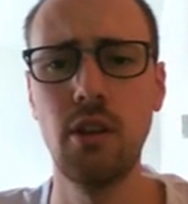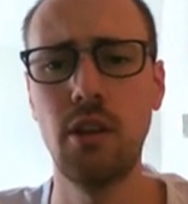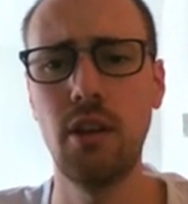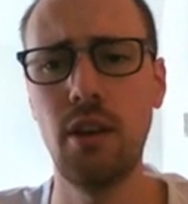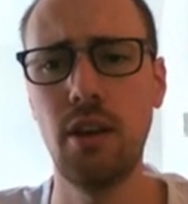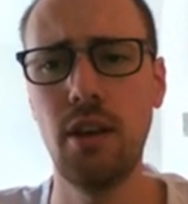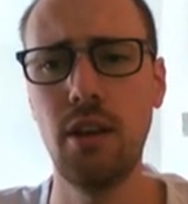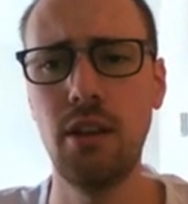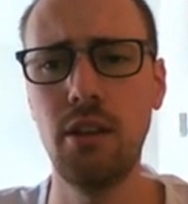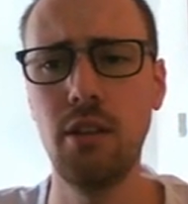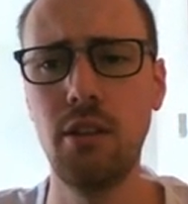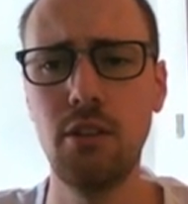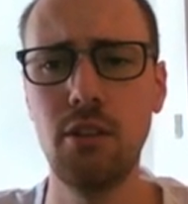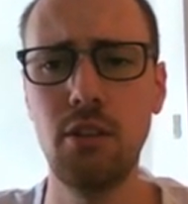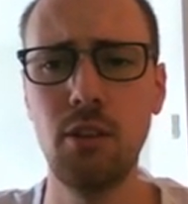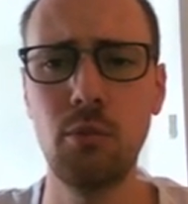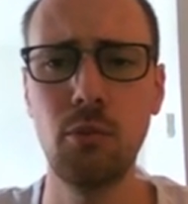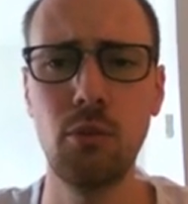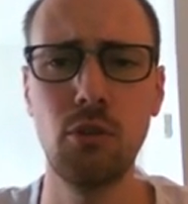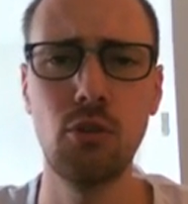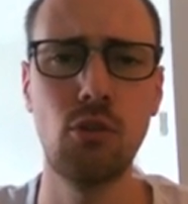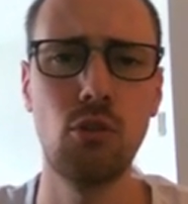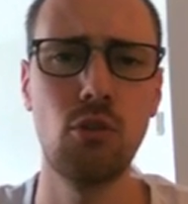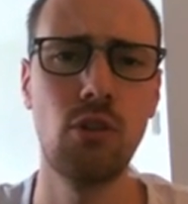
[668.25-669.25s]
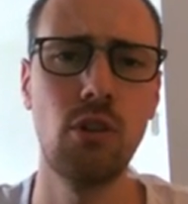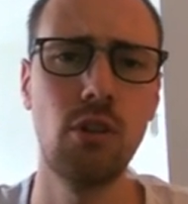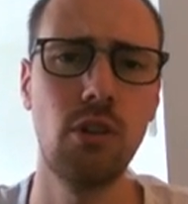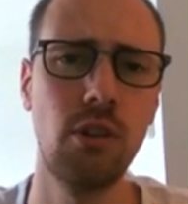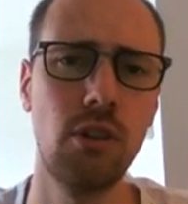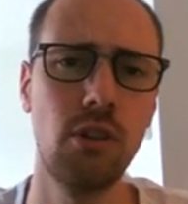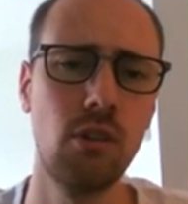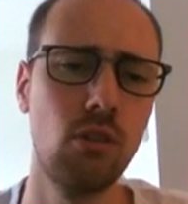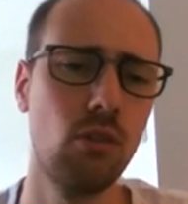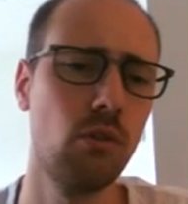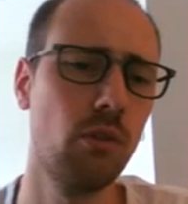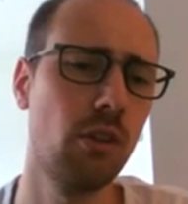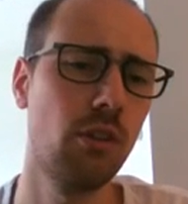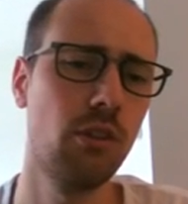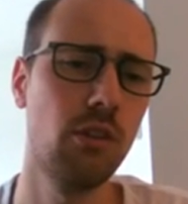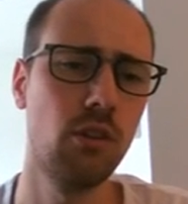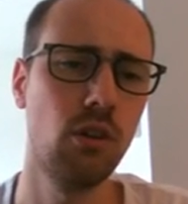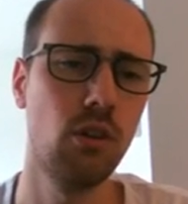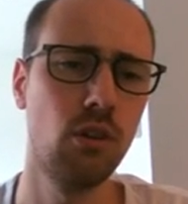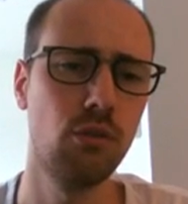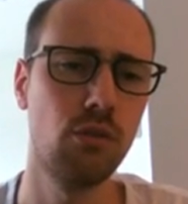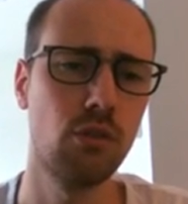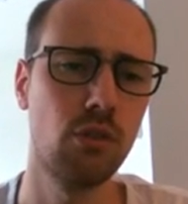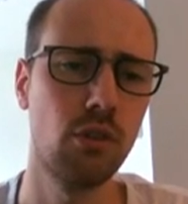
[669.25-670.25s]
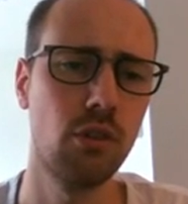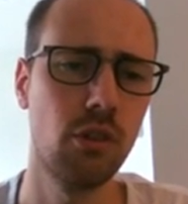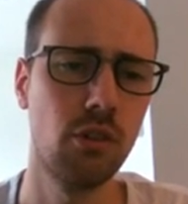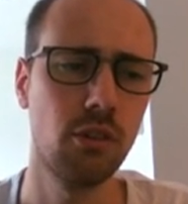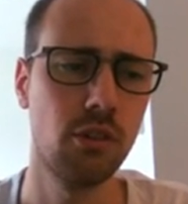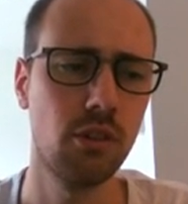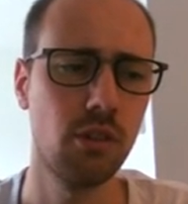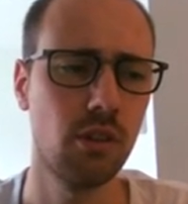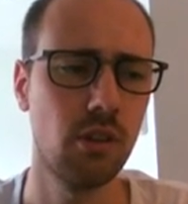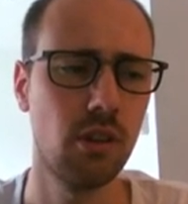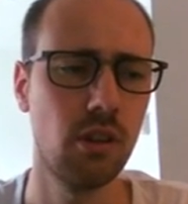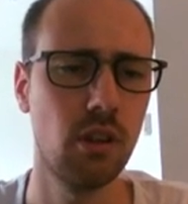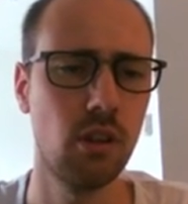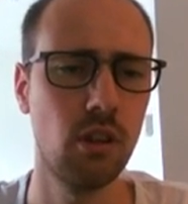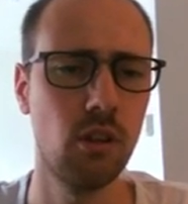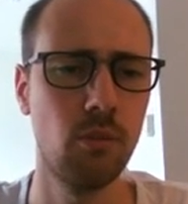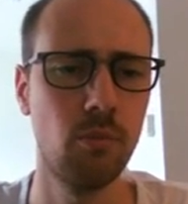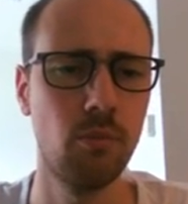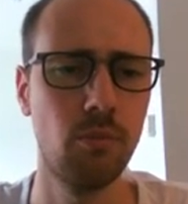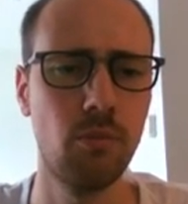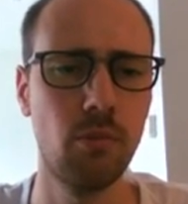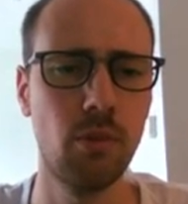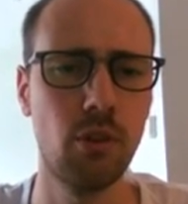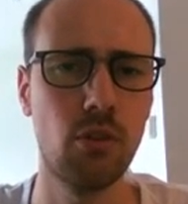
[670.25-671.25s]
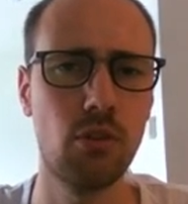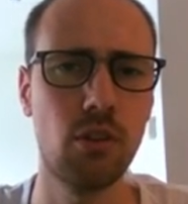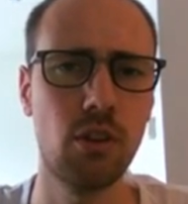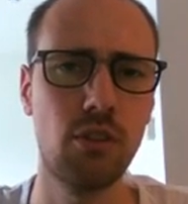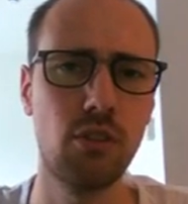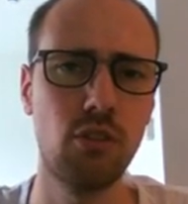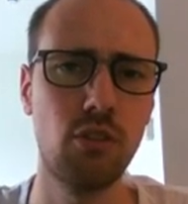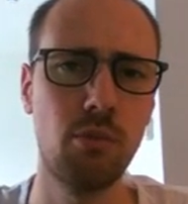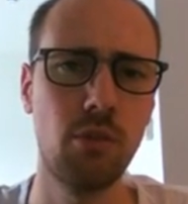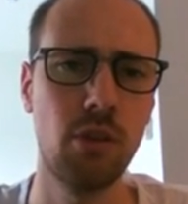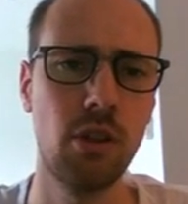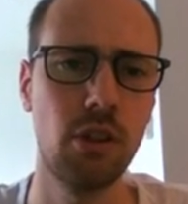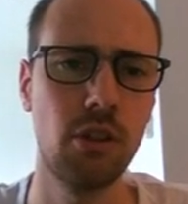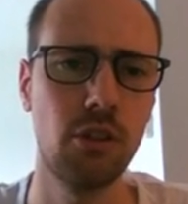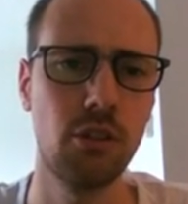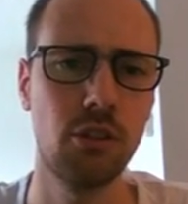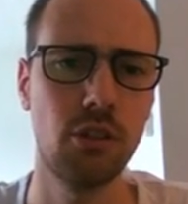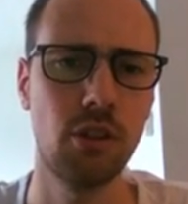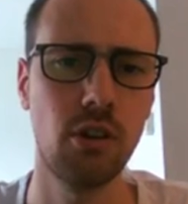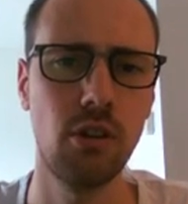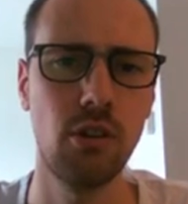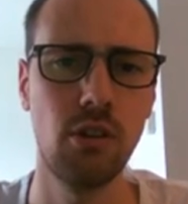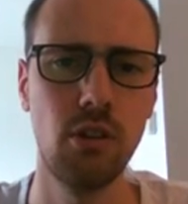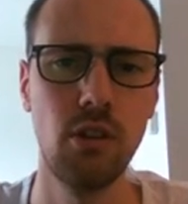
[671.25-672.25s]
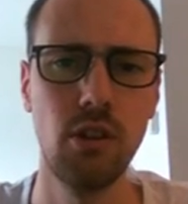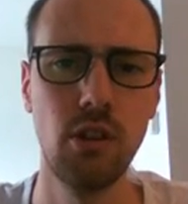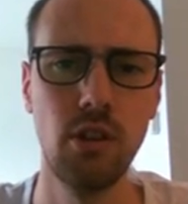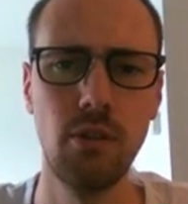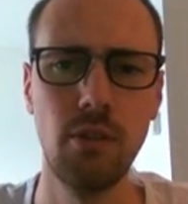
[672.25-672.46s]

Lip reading: And Sipke is always known for his aggressive playing style.